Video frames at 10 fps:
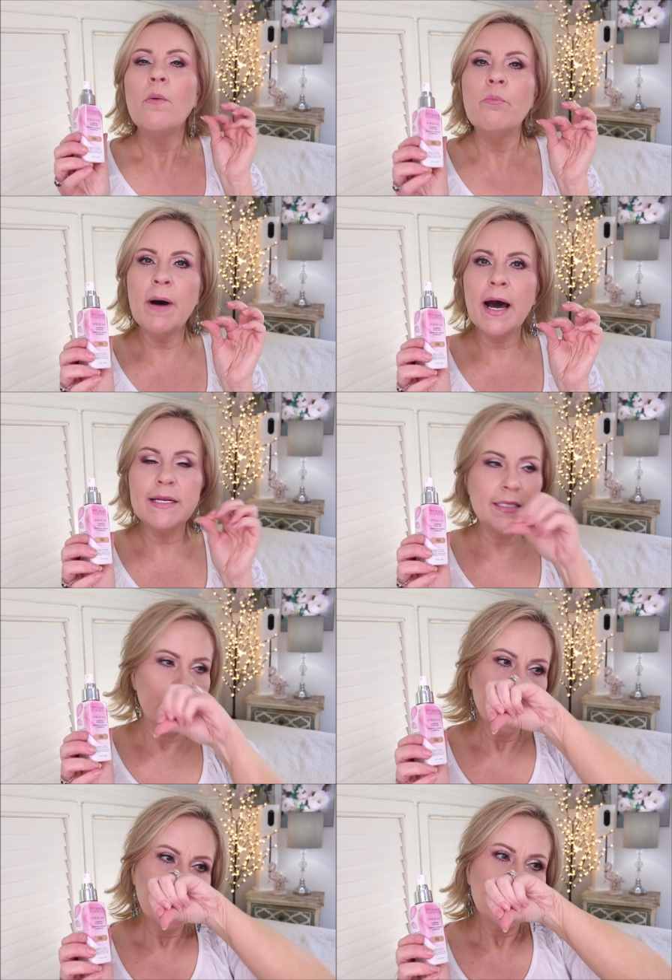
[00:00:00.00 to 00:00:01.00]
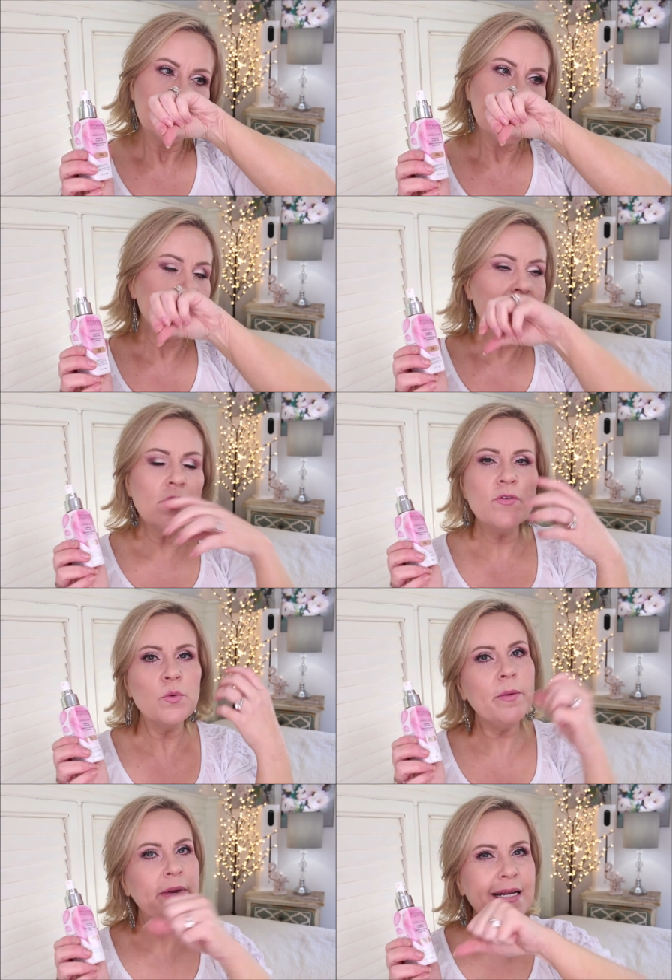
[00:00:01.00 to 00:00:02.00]
But it's not
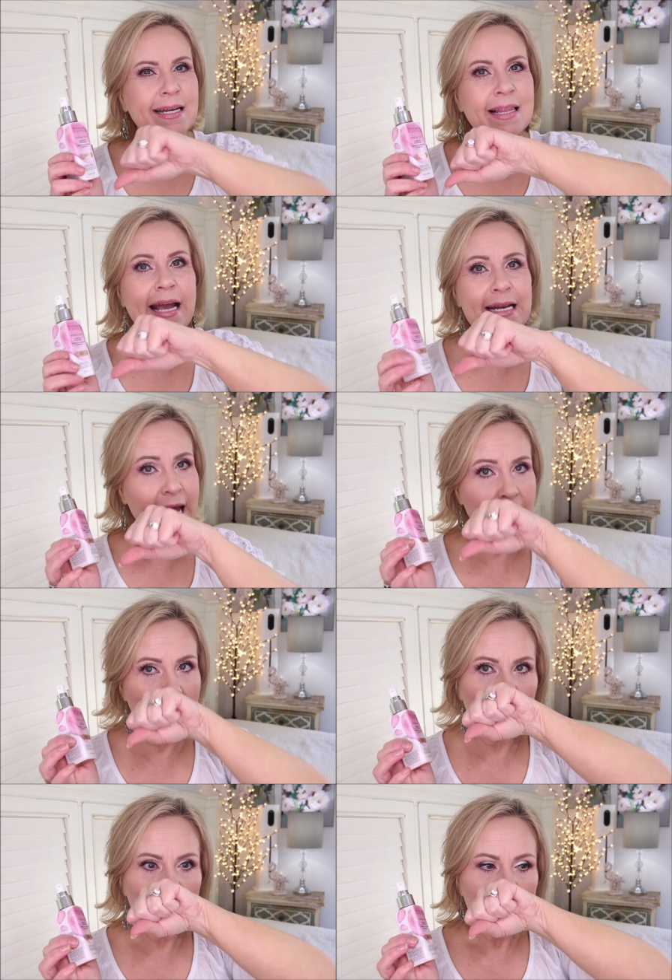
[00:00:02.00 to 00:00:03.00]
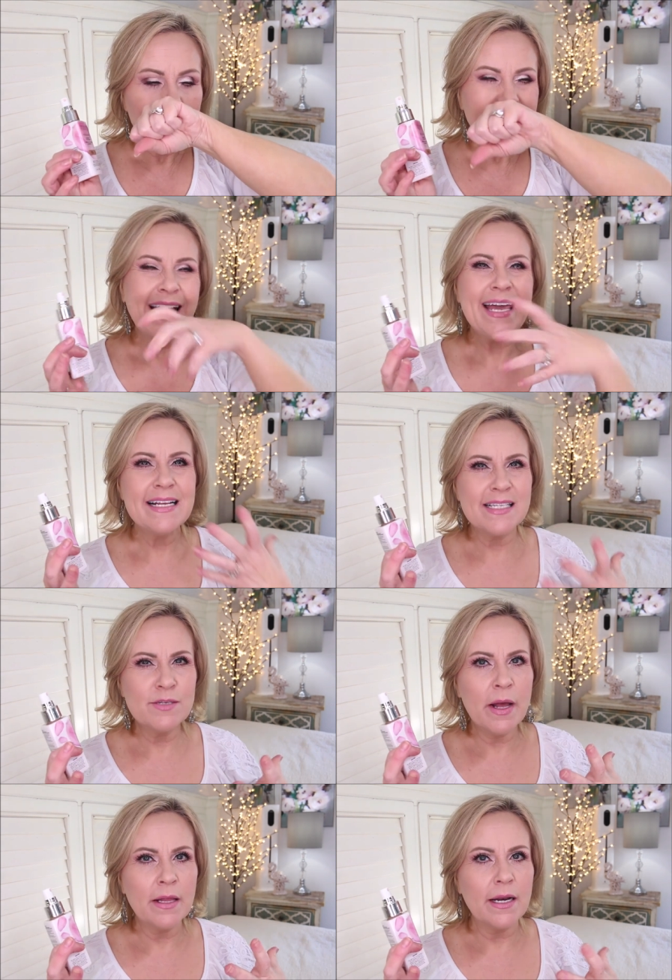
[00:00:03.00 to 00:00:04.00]
overwhelming and like now, I can't
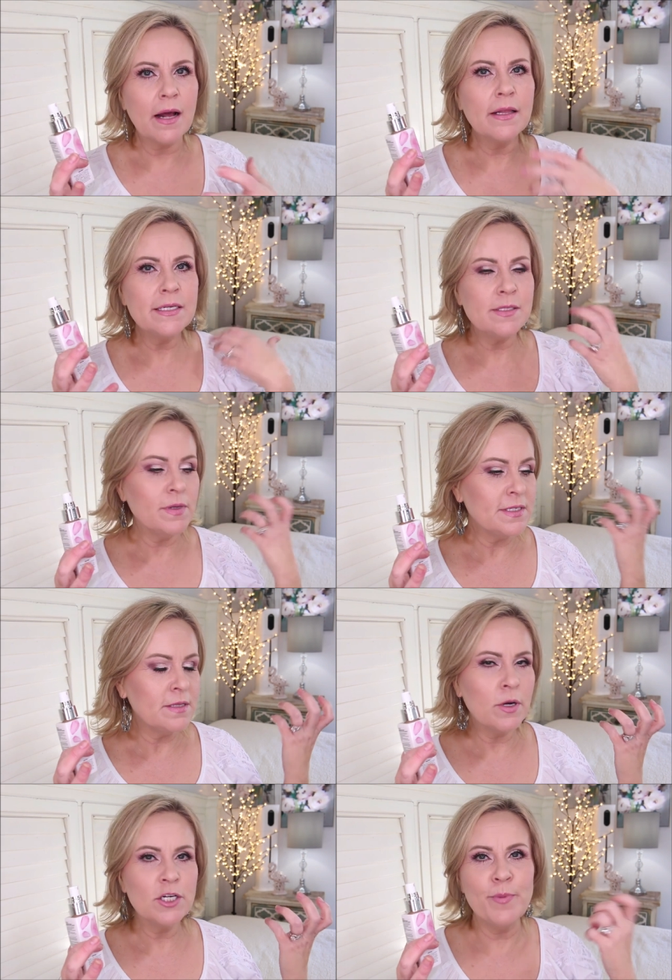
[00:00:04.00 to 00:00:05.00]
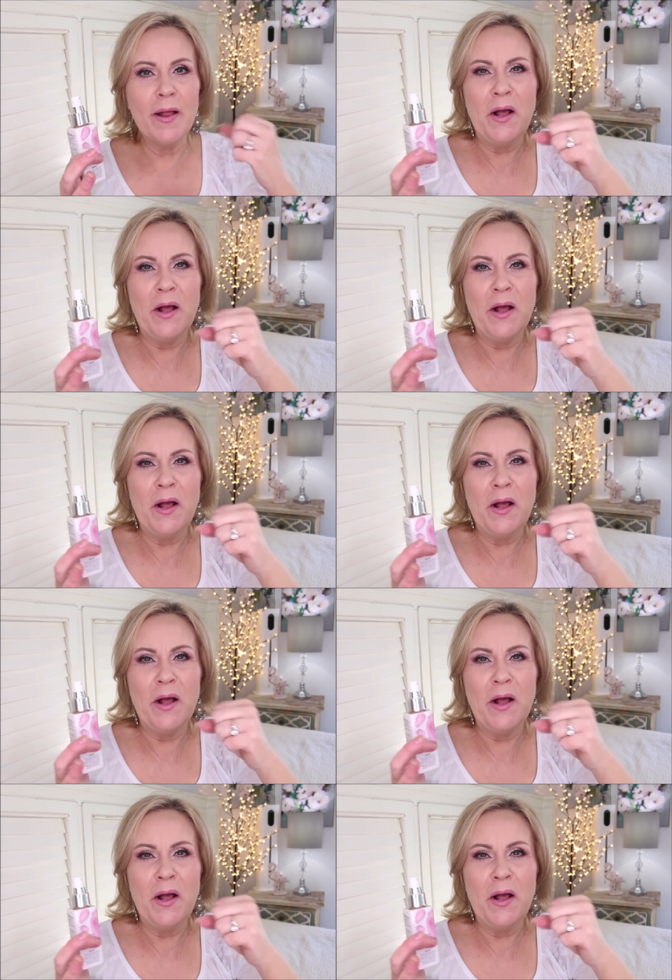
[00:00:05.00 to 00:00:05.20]
smell it. All I can smell is the marshmallow.